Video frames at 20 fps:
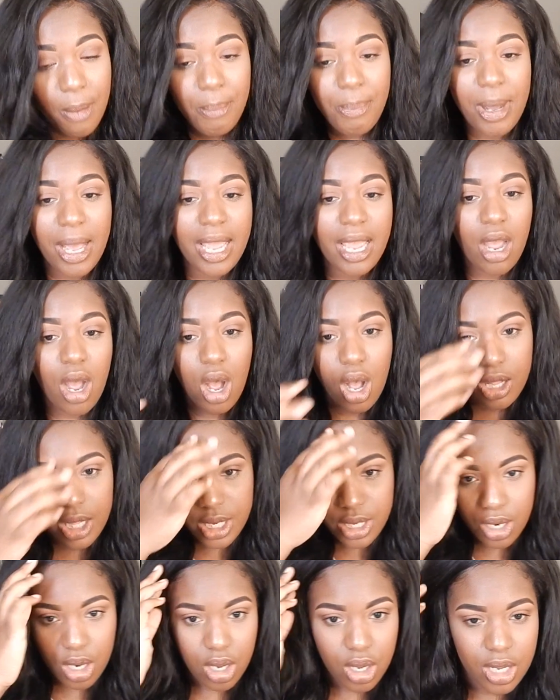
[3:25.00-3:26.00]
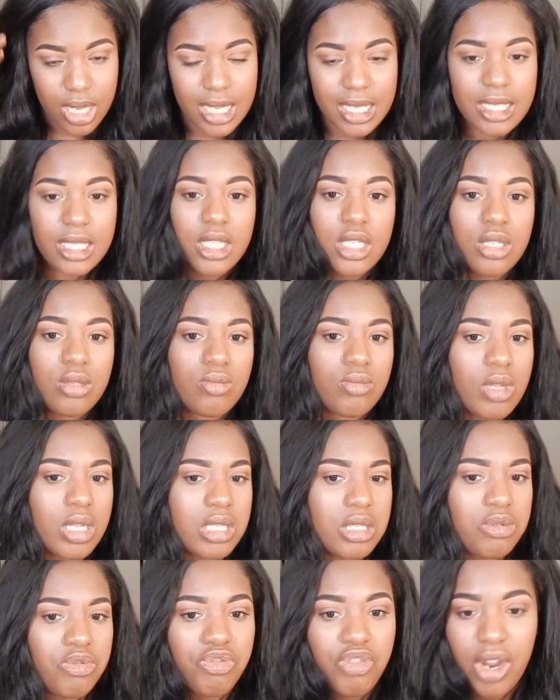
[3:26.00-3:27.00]
But all in all, it's
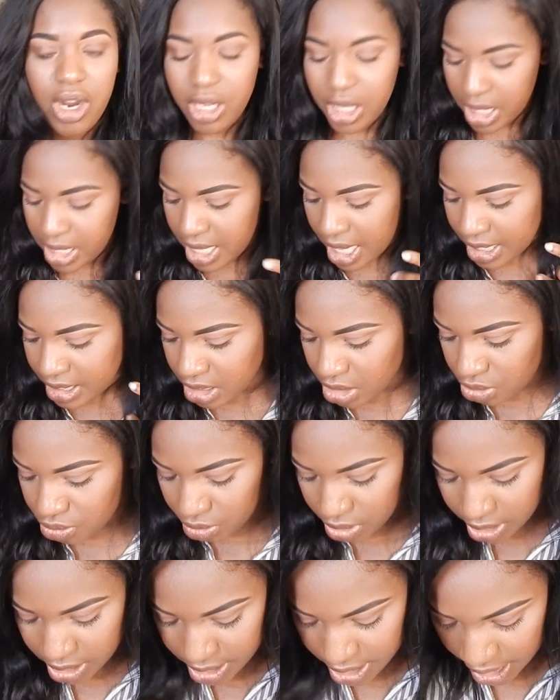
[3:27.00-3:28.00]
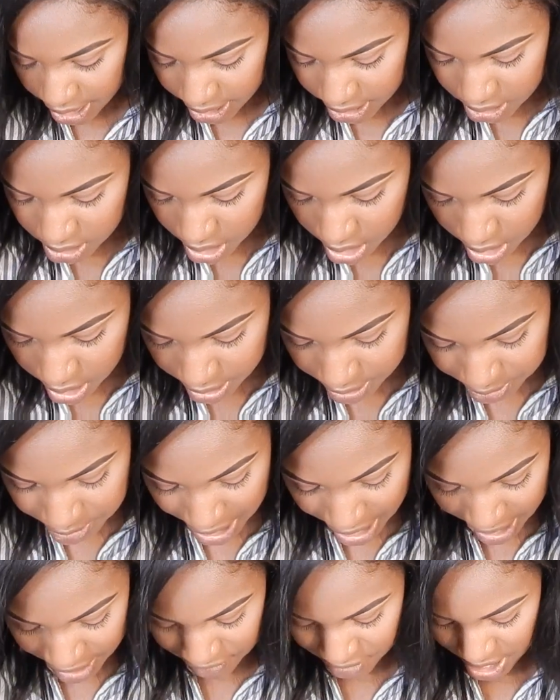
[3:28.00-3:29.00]
fairly nice. It's really nice.
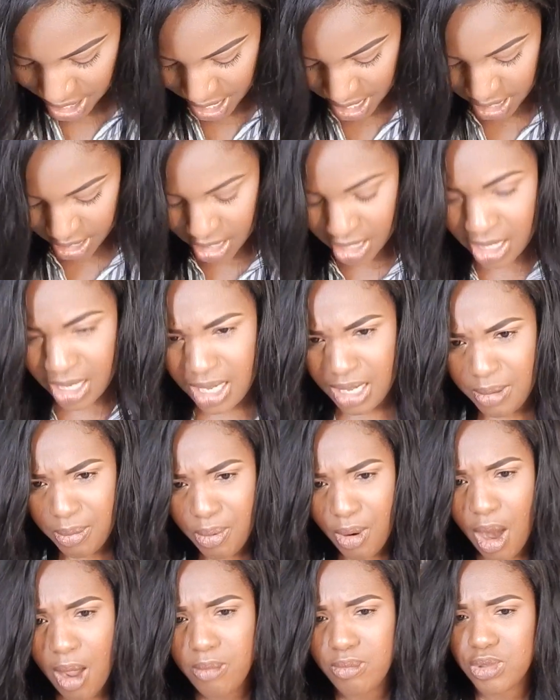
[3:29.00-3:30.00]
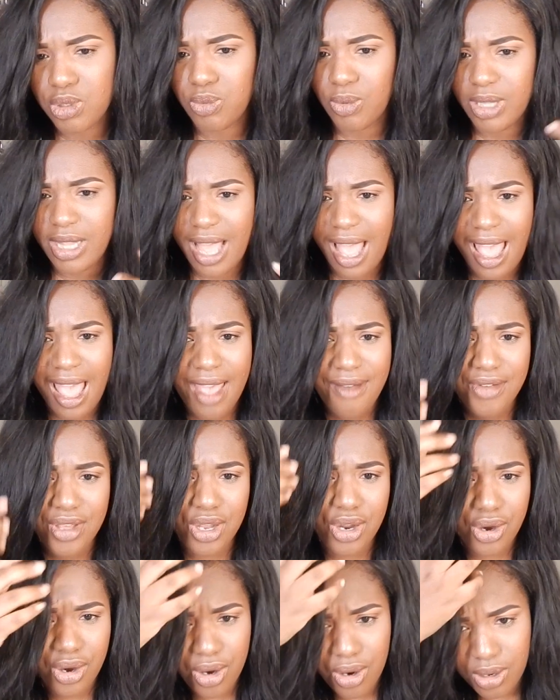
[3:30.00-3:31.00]
I haven't had any problems with it. I
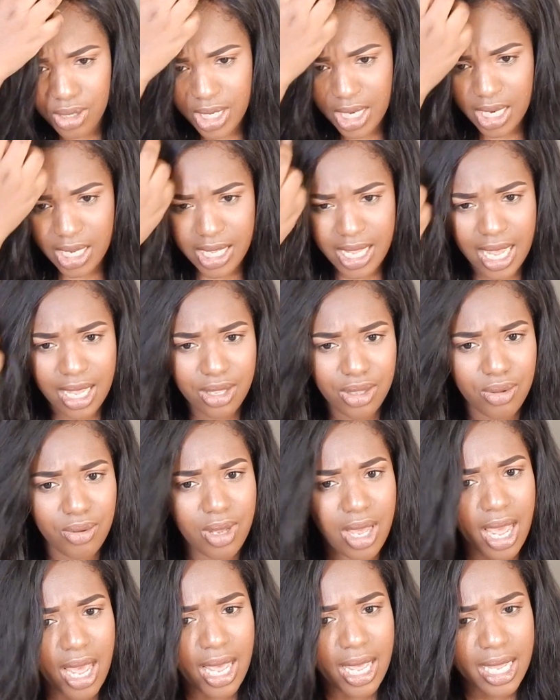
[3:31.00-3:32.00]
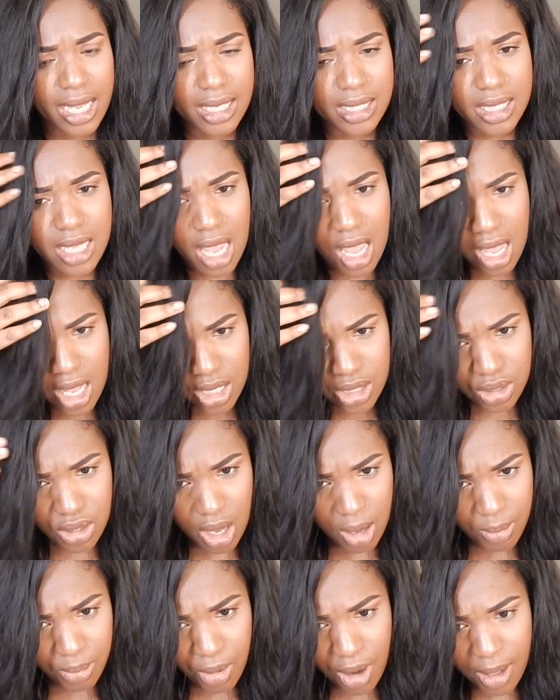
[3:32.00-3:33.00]
haven't curled it yet, you guys,
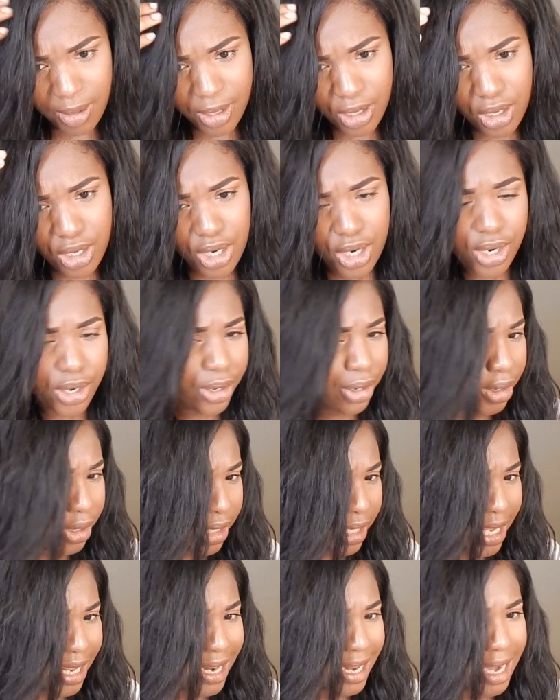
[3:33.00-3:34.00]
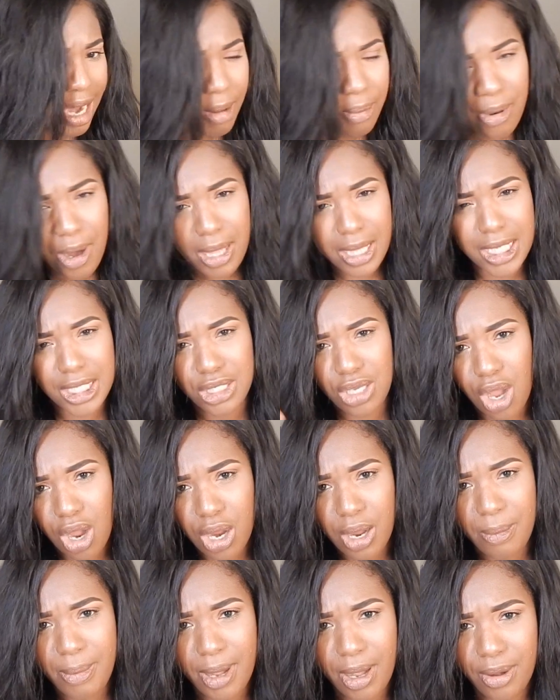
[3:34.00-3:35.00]
so I'm probably gonna curl it and I'll probably
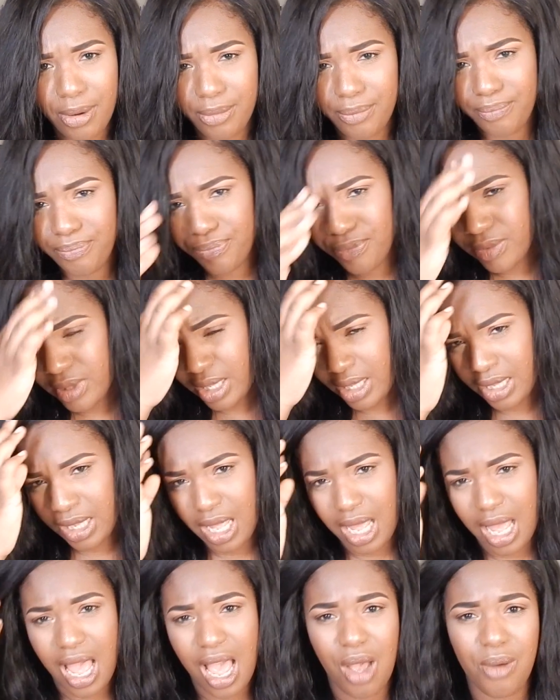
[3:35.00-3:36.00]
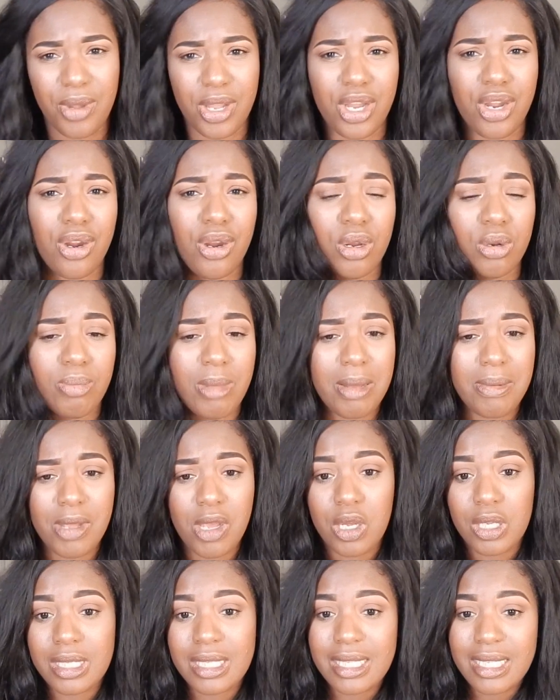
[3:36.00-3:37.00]
talk about how it curled maybe
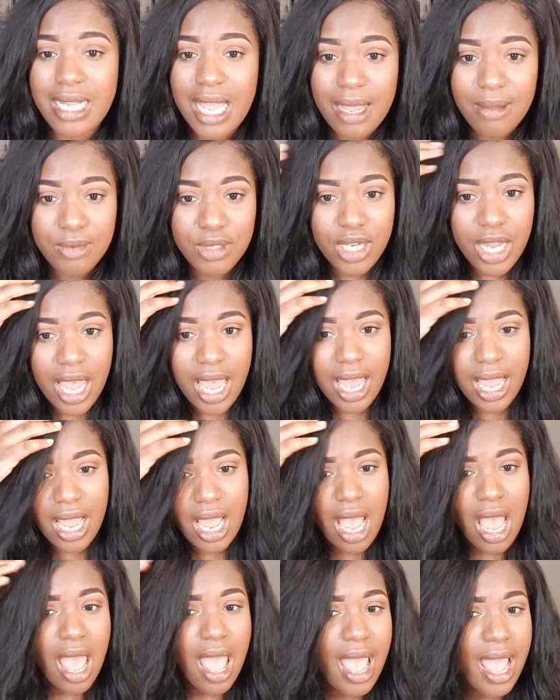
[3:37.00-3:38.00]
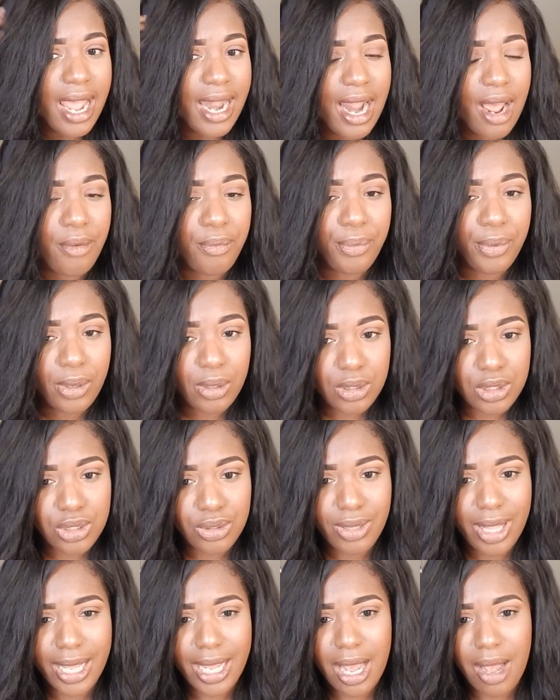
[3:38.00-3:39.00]
on Snapchat, and I will
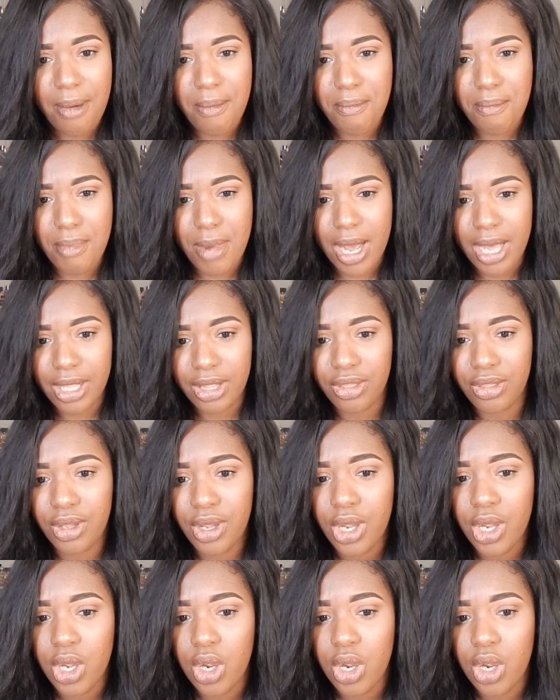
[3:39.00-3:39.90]
do like a month